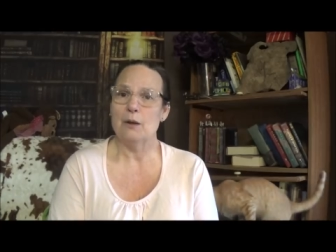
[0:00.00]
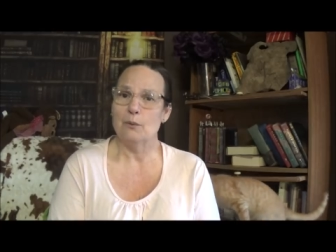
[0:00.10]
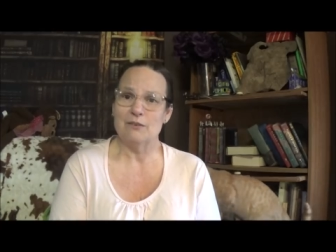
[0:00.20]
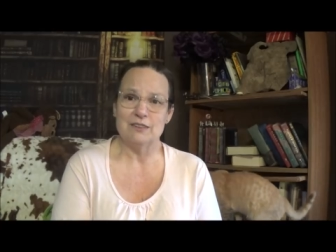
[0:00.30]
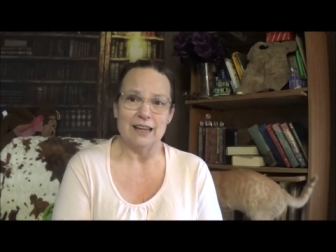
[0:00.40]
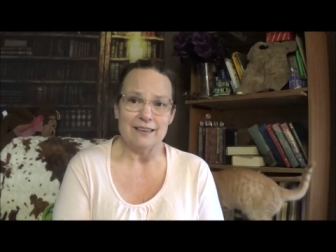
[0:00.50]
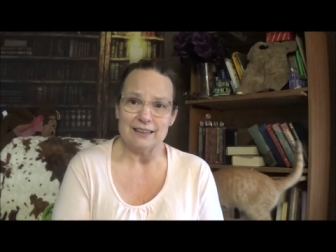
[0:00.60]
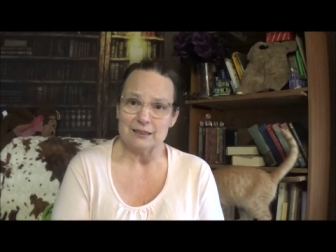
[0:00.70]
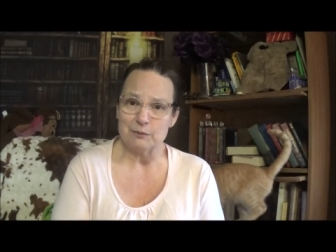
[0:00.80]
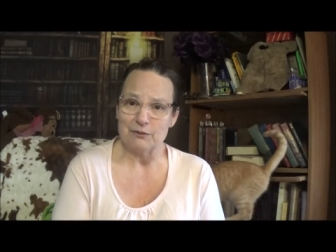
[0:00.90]
We've done
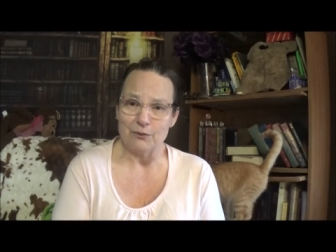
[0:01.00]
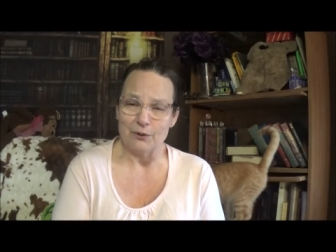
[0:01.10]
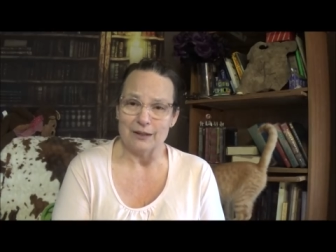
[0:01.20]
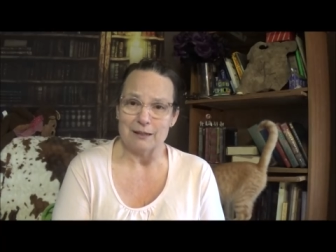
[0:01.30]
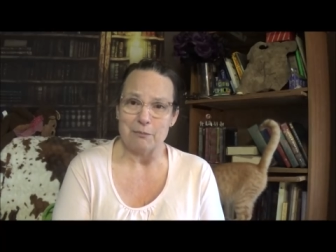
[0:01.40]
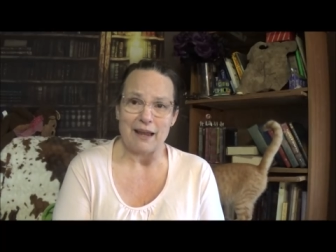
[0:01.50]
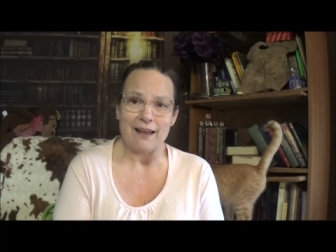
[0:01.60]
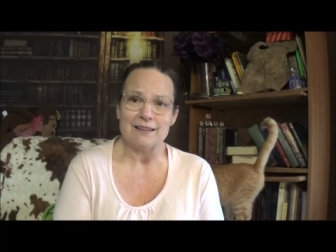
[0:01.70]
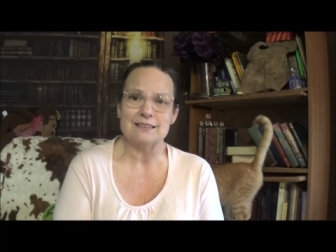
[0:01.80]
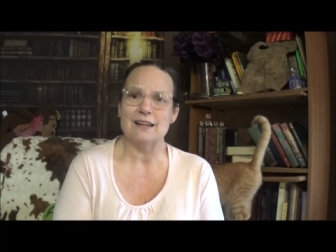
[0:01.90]
this before in the
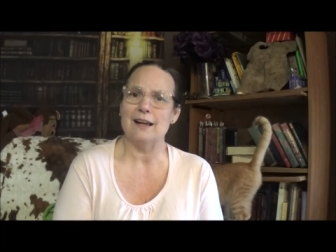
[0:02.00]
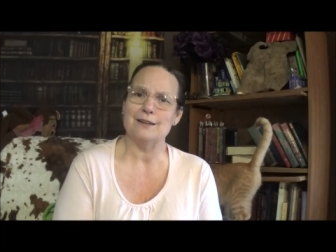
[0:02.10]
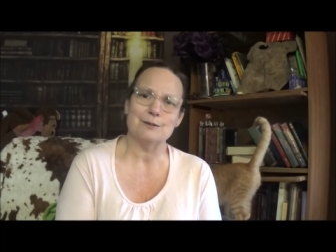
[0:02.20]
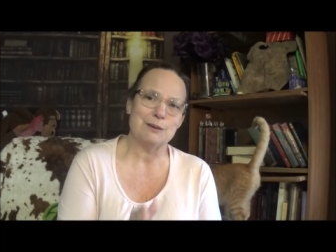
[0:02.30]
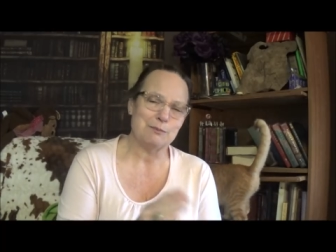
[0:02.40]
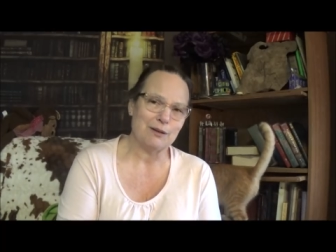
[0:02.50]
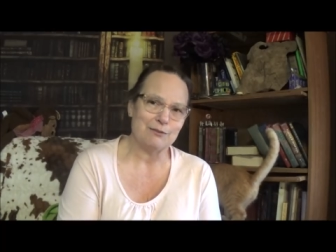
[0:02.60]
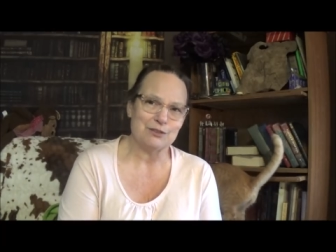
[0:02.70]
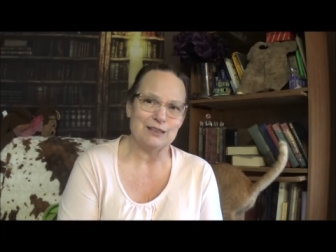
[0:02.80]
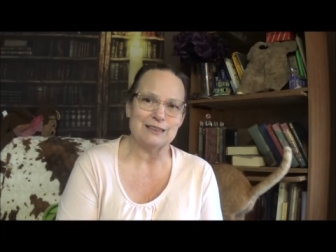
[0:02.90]
past. Other people
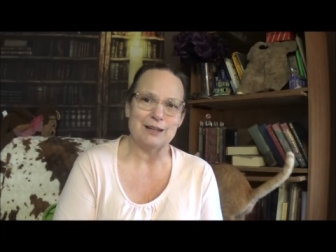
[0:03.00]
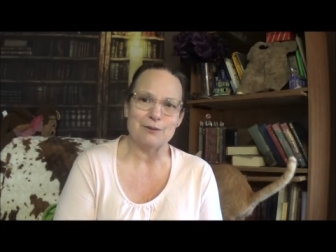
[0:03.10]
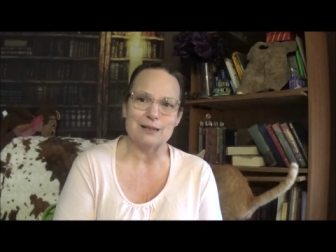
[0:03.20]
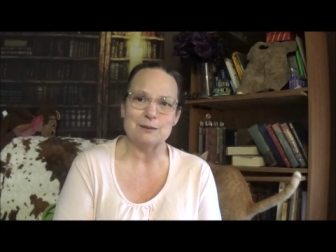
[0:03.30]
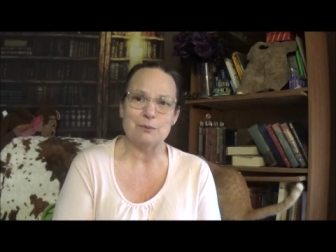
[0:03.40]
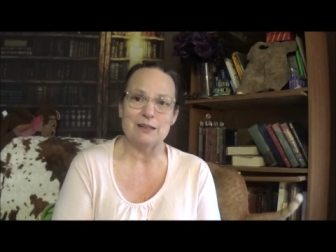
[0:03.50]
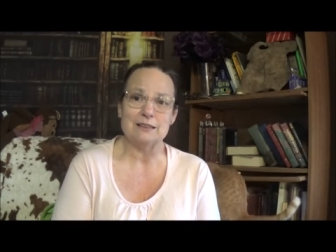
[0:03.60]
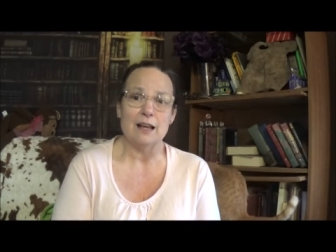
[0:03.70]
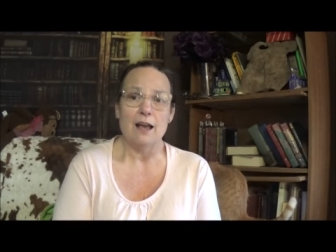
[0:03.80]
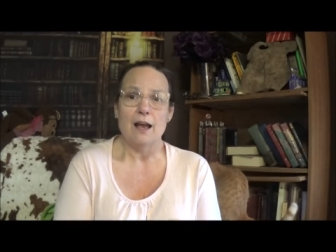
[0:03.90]
have cheesecake
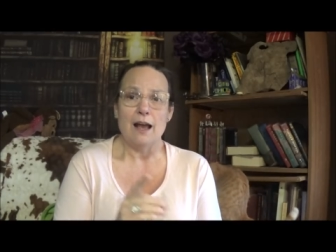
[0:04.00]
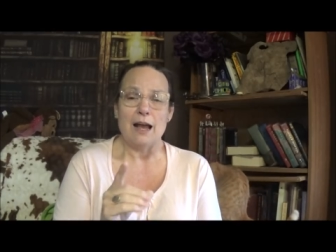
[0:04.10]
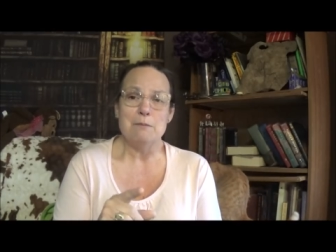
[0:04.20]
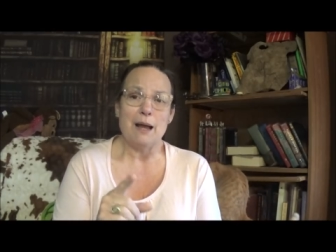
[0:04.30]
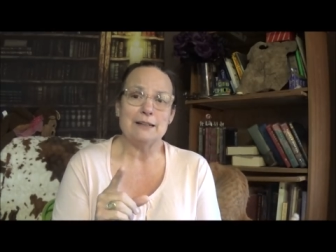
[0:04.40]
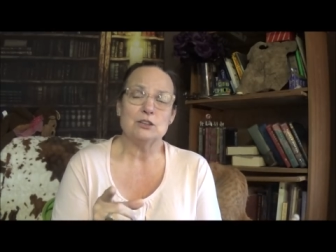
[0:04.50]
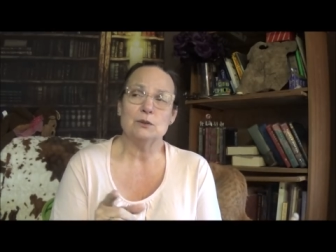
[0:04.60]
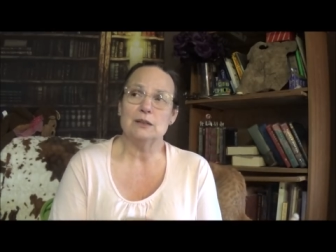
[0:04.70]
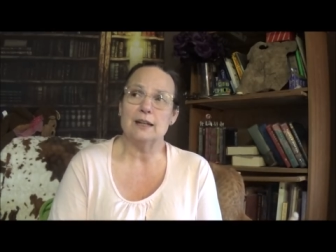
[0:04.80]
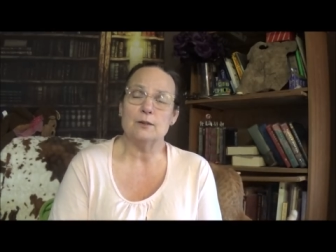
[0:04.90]
recipes. I might
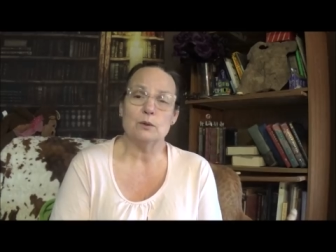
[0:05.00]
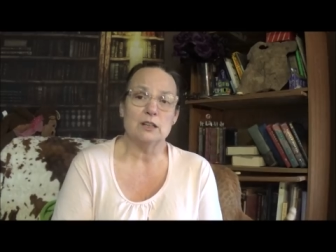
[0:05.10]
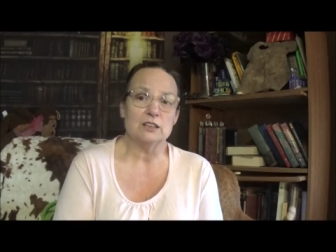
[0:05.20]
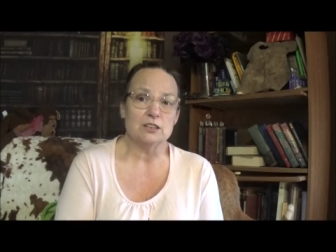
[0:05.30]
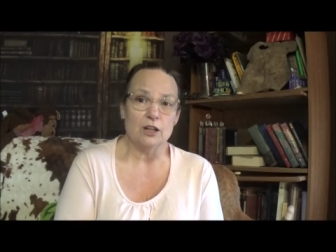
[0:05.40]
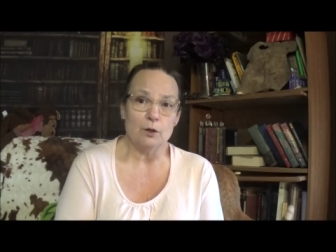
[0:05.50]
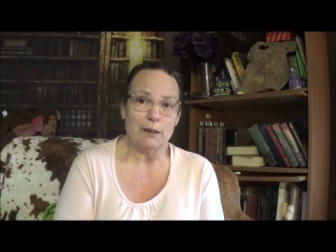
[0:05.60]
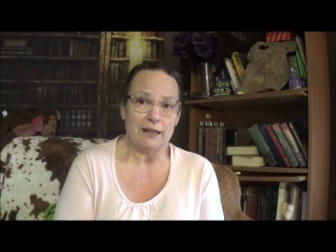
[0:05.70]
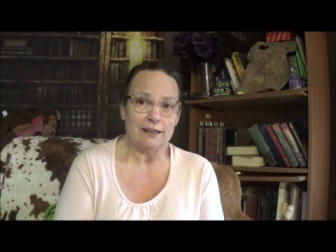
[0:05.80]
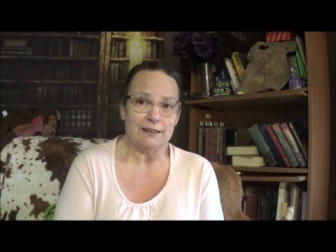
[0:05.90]
do another one that's no
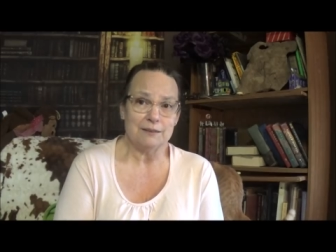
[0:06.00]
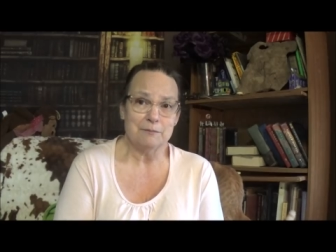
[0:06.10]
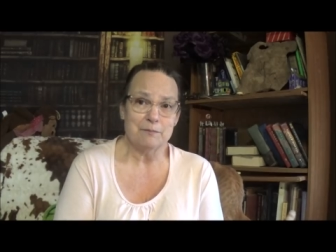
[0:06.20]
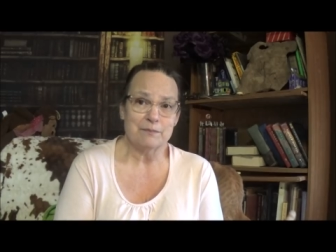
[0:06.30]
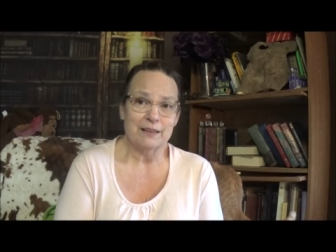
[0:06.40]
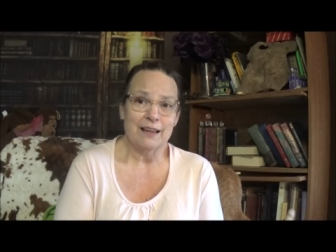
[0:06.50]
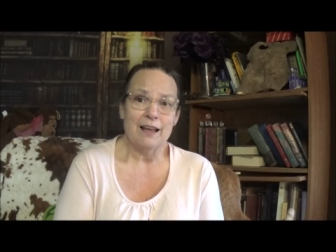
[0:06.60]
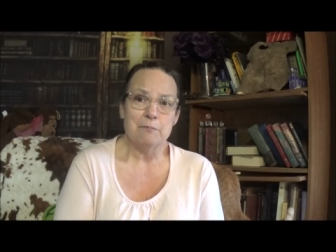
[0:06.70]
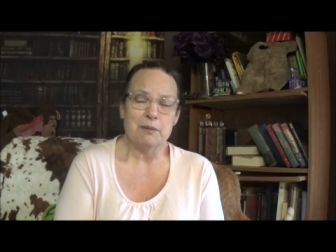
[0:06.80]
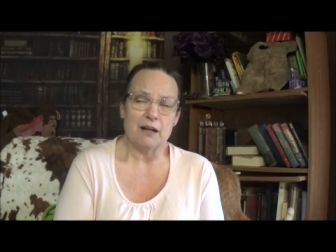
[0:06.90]
bake,
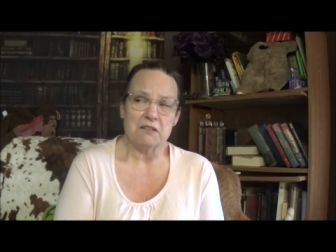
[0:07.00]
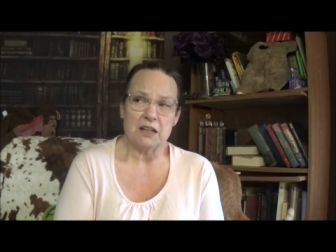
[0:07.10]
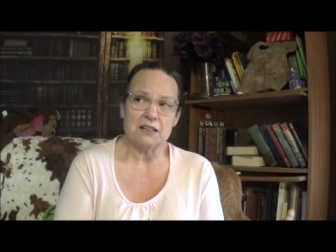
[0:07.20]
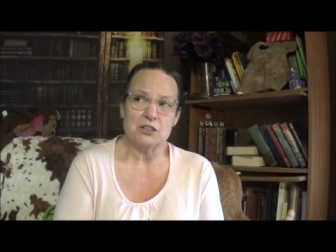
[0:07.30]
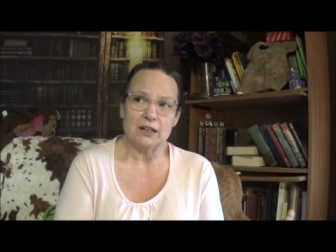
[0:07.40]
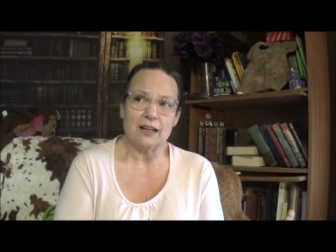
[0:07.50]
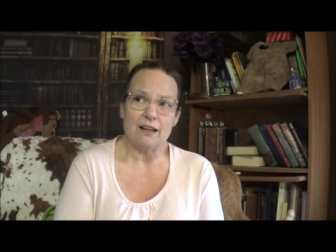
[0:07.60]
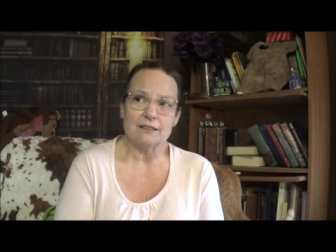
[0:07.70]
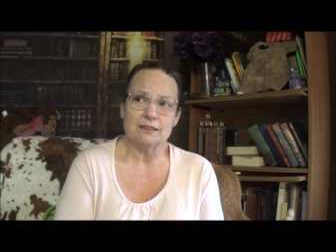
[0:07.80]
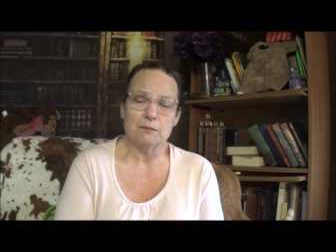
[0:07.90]
but I've got to check
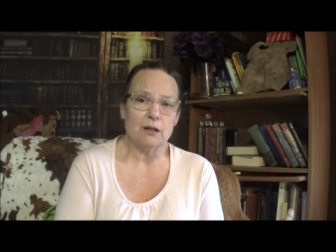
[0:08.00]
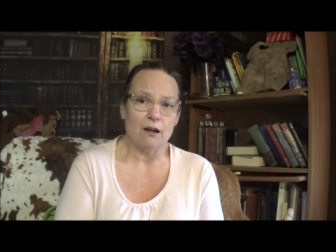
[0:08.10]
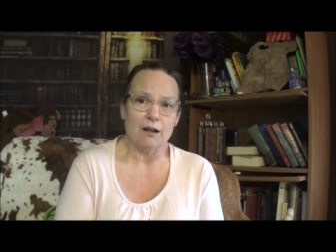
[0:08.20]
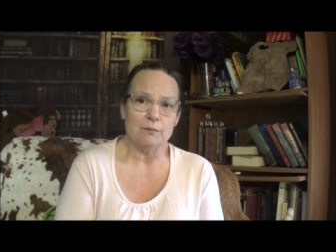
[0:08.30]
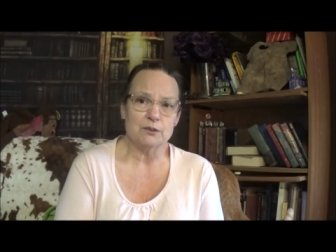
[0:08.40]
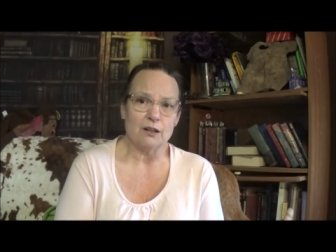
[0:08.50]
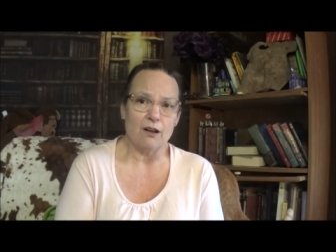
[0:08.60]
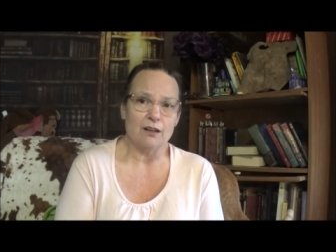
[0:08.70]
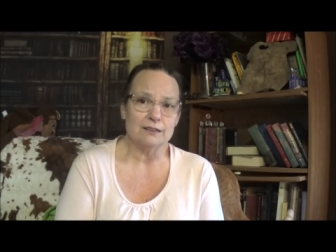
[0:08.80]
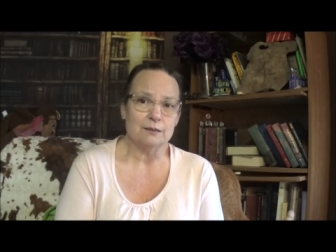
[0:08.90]
out some carbs
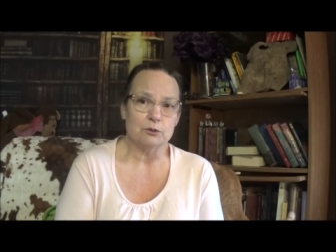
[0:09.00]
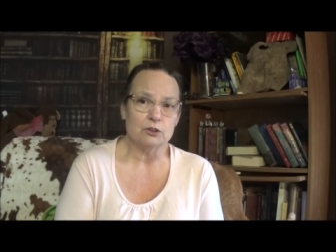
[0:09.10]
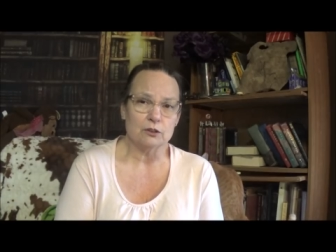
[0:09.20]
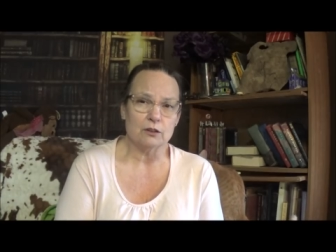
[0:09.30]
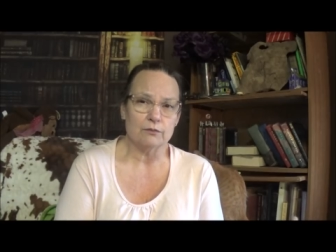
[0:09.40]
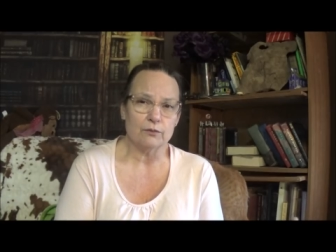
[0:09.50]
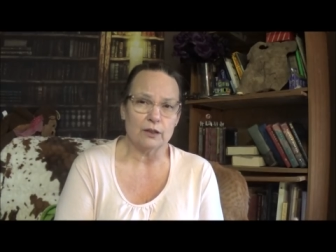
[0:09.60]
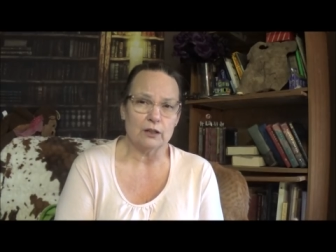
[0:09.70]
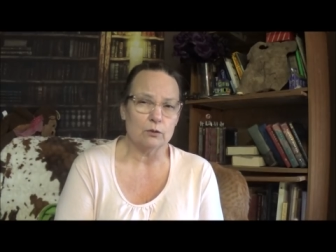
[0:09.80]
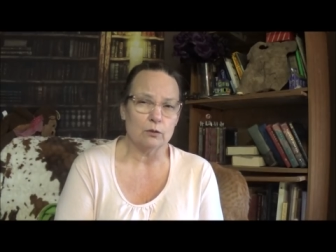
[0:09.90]
on some
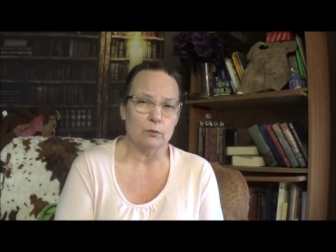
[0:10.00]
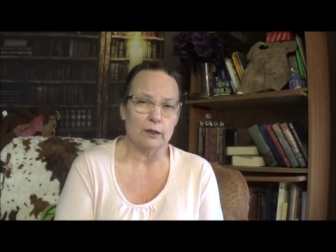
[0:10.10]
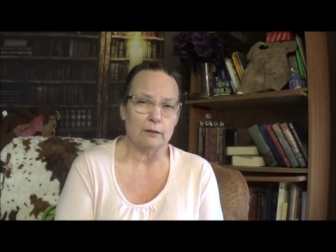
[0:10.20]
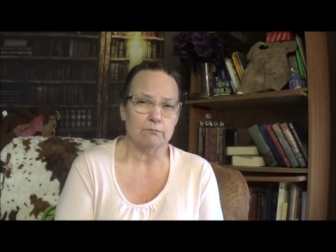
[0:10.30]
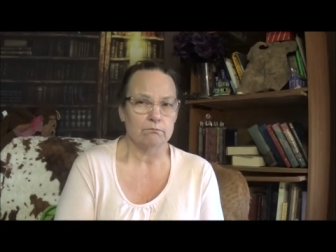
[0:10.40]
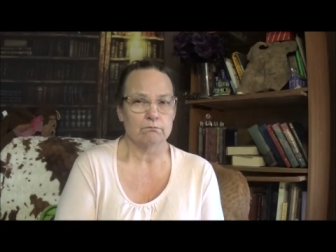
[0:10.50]
sugar-free Cool Whip.